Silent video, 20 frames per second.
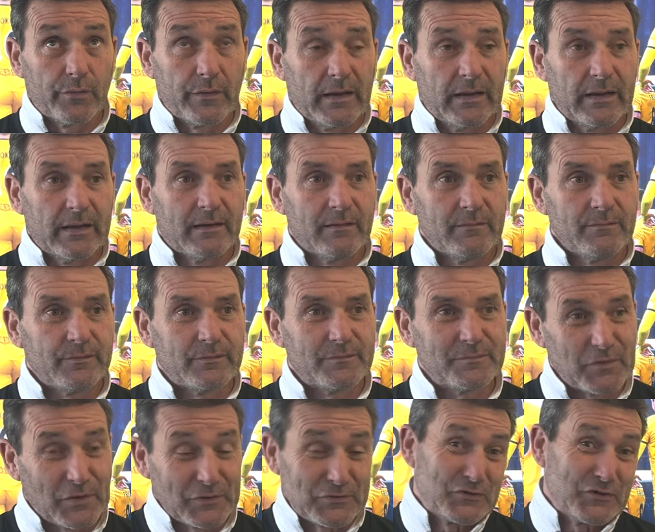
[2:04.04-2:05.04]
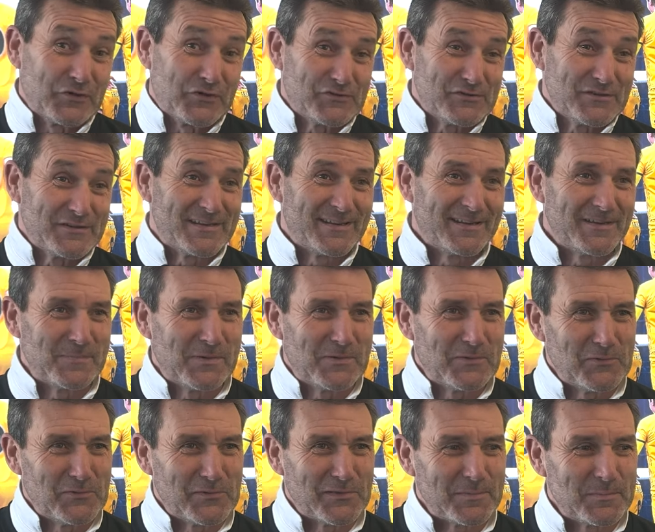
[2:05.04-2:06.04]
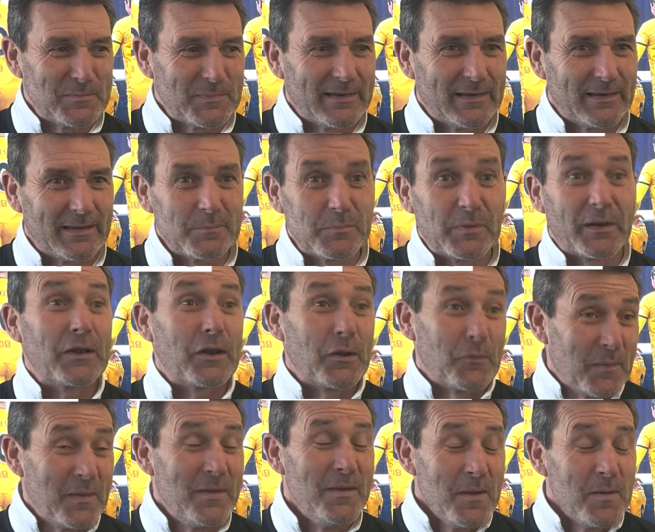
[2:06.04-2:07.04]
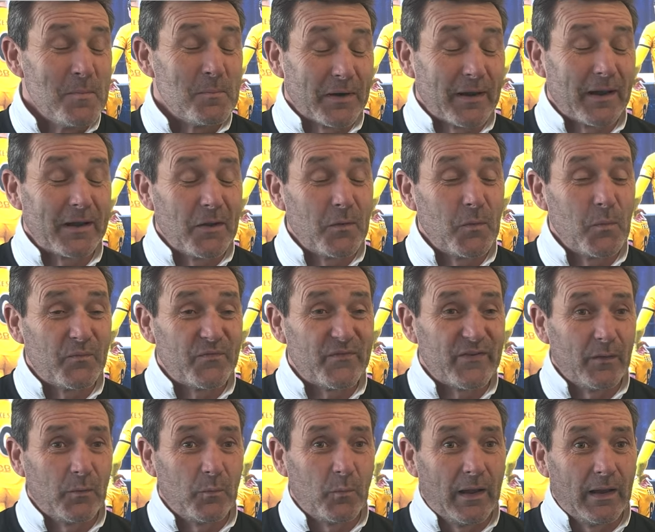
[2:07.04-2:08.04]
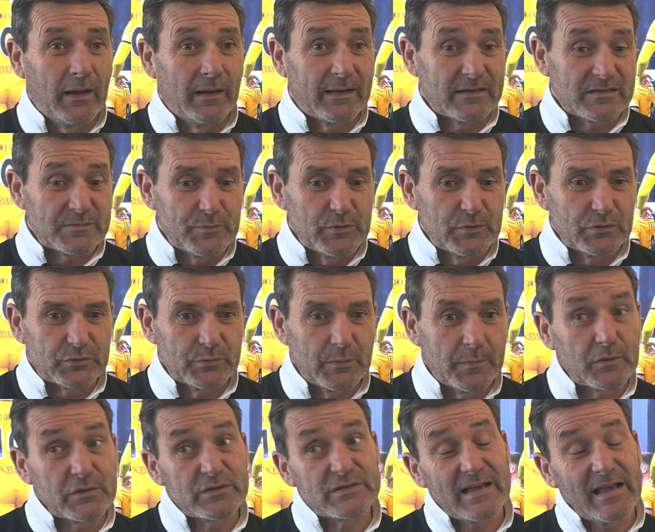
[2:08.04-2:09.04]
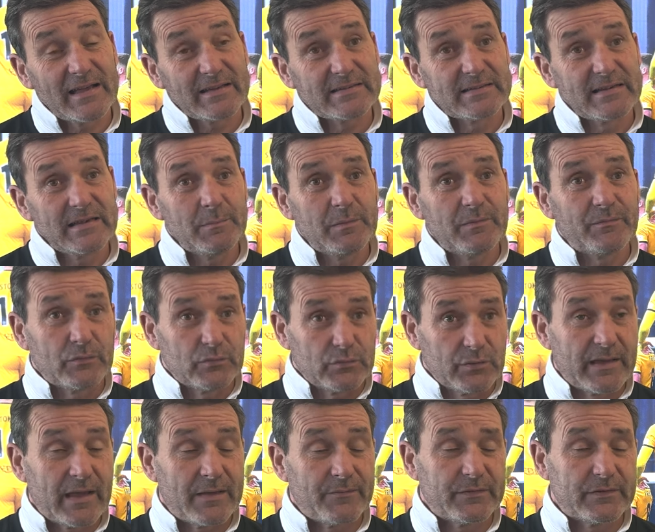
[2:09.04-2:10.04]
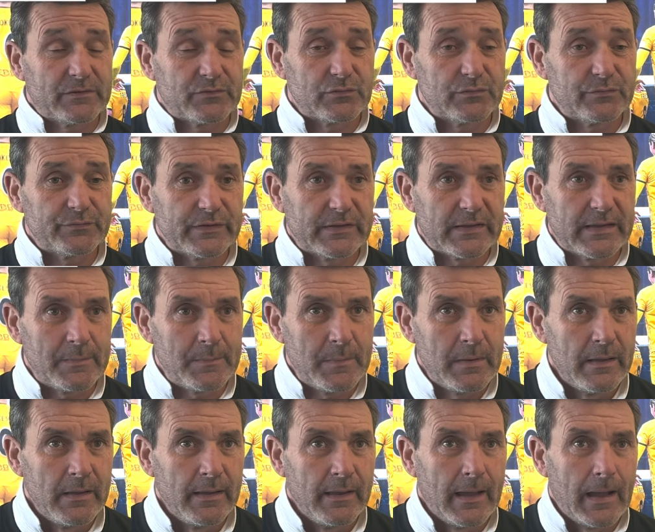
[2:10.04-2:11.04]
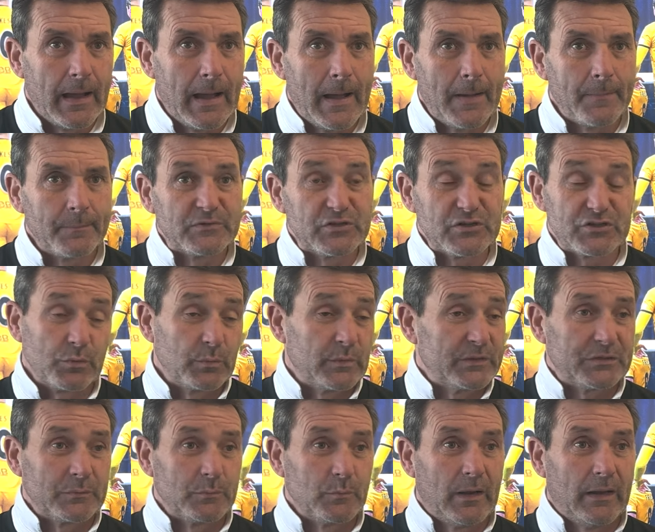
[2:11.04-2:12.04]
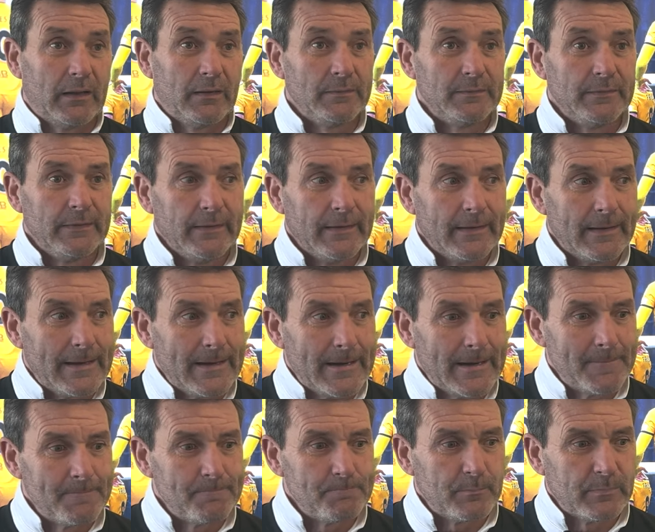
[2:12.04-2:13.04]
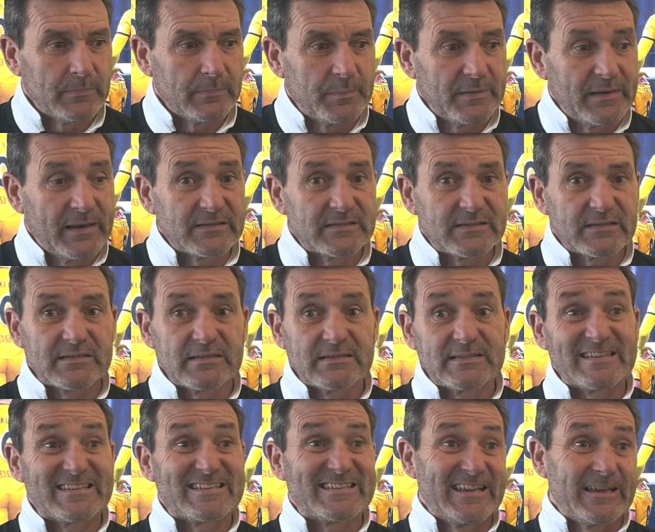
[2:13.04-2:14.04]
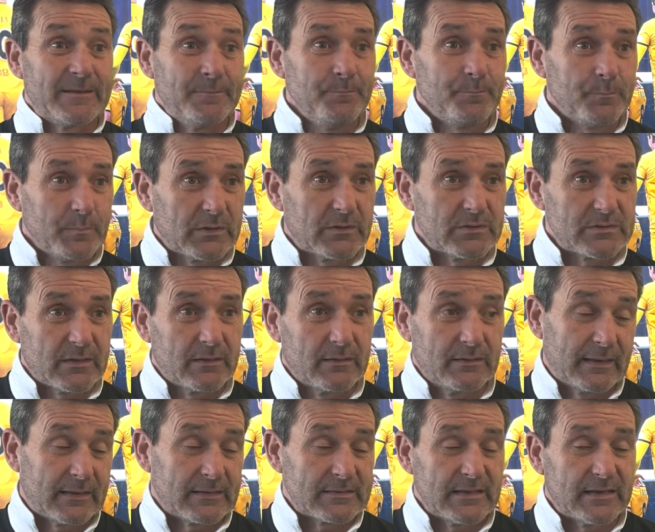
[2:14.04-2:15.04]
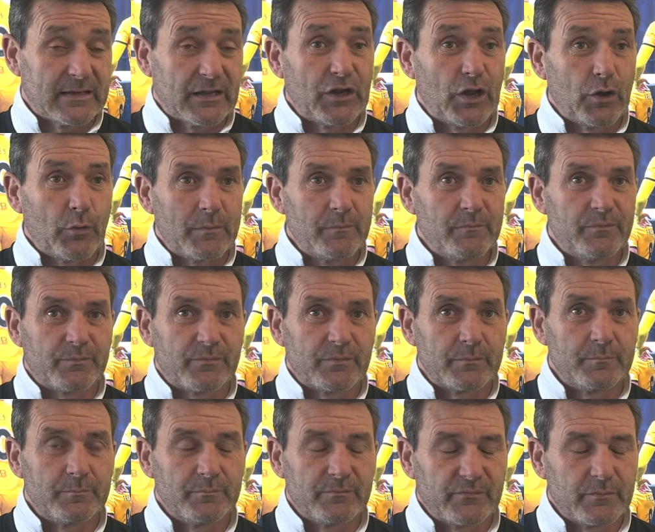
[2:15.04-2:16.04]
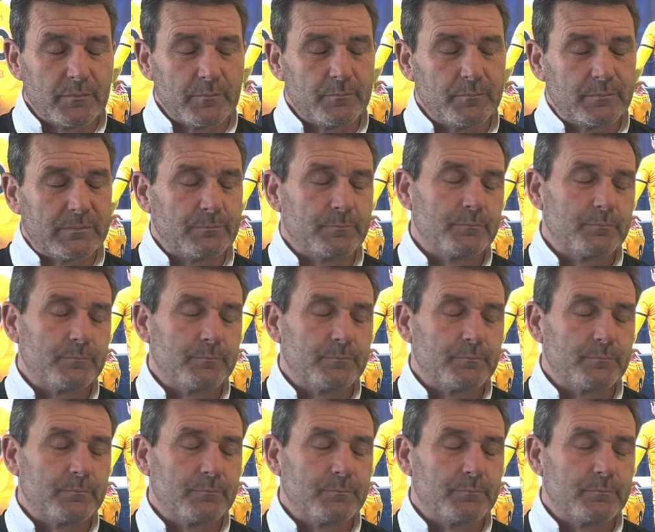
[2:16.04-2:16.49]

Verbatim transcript: than I have. That's only because he's a little bit older than me. Like, but I know it. But I know Phil well, and I spoke to him on Saturday before the FA Trophy game, um, just to wish him well. Um, it'd be nice to, to see him because, I, like I said, I know him from from